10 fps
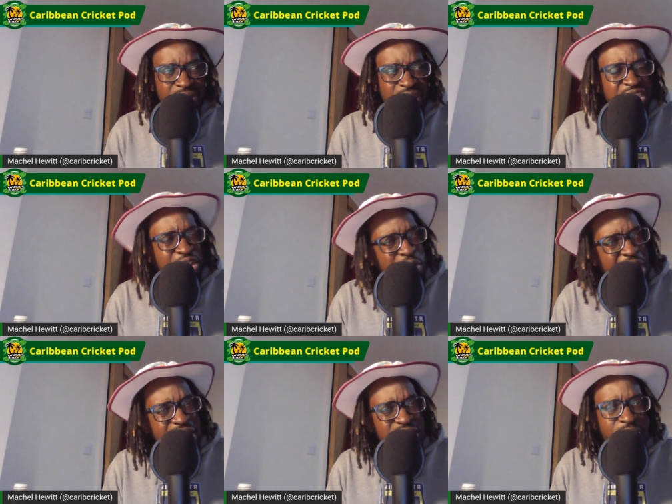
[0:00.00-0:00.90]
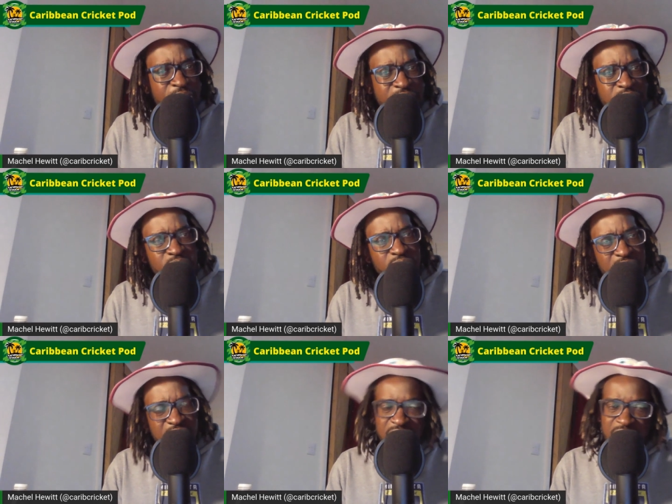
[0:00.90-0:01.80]
Is it a reaction vid?
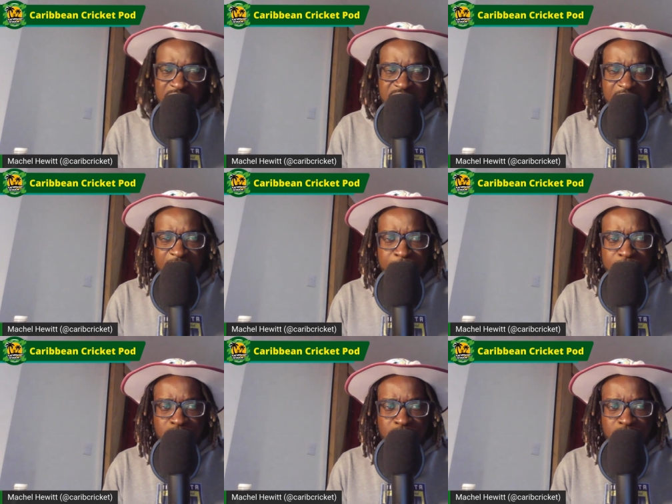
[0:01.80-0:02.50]
Is it a cuss out?